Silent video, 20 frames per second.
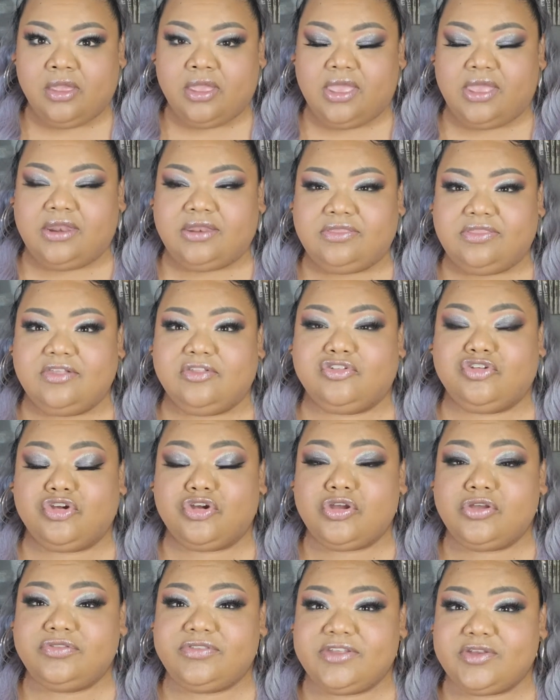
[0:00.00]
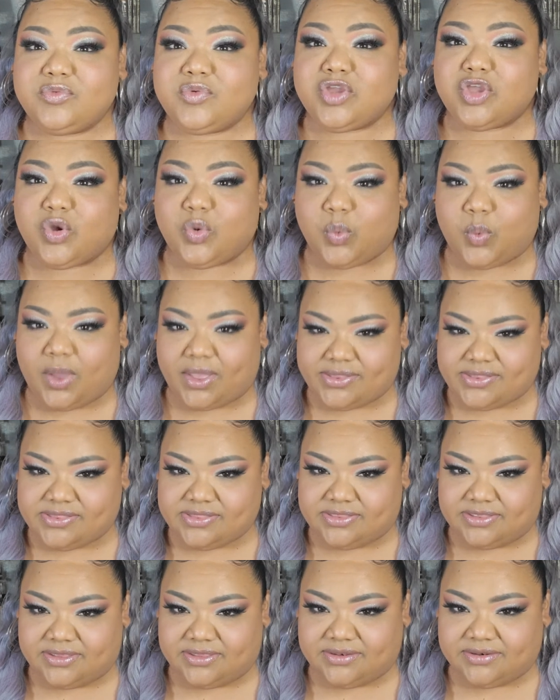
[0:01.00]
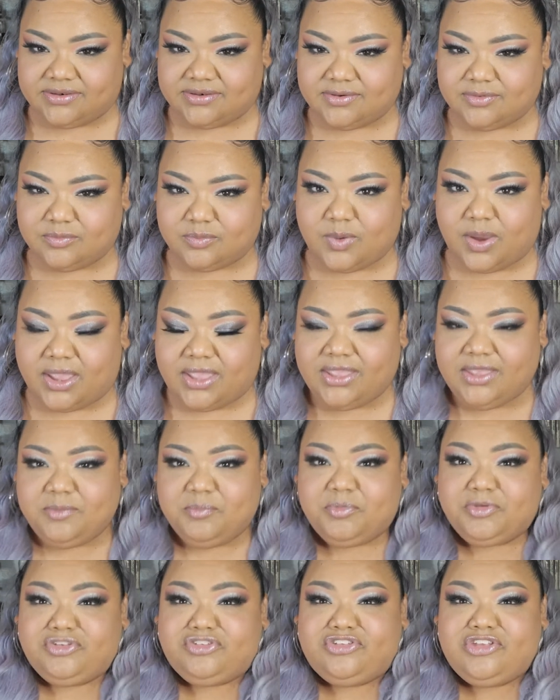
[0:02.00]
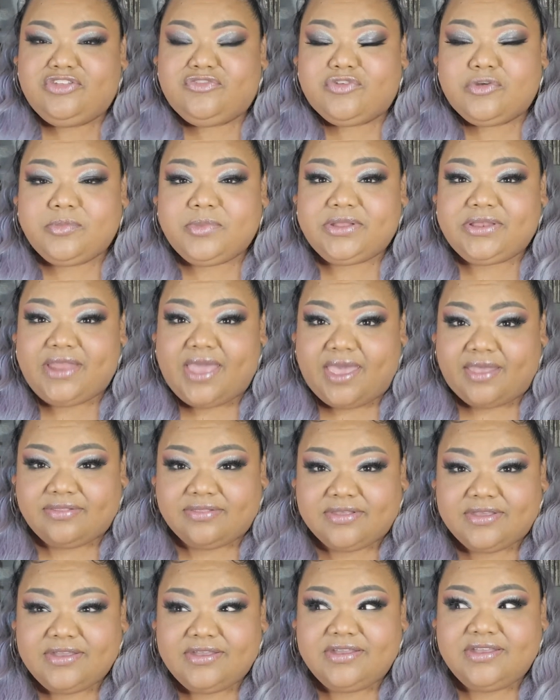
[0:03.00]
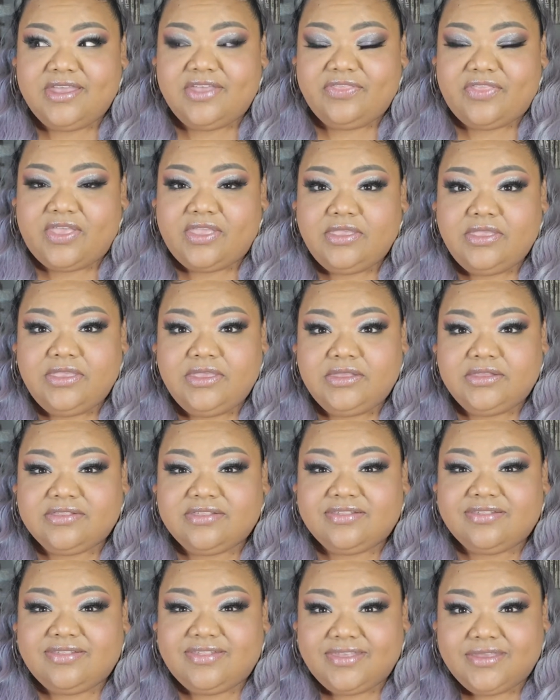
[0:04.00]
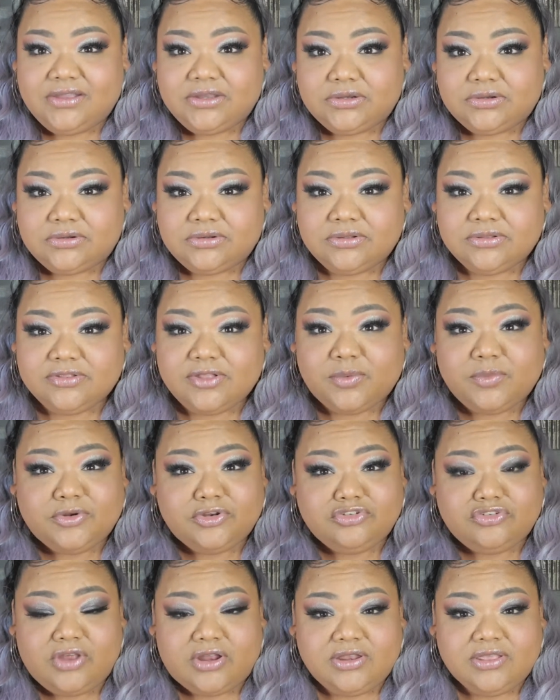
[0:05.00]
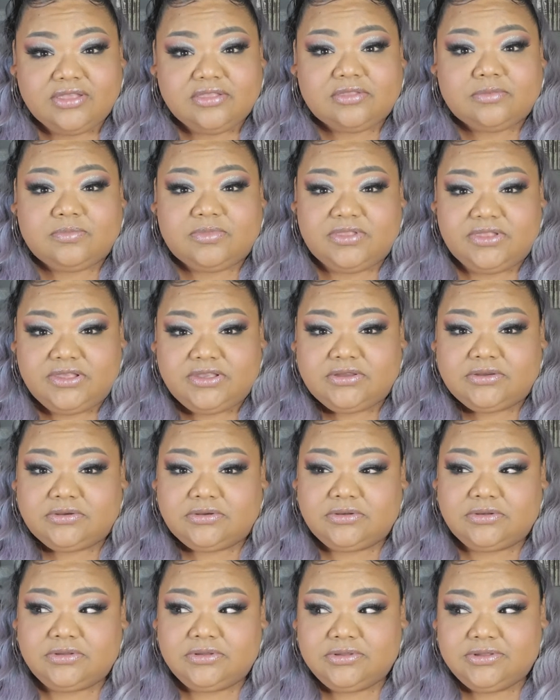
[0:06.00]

And this girl didn't request it, right? But she's from Alaska and they eat seal. So I want to try to get some seal.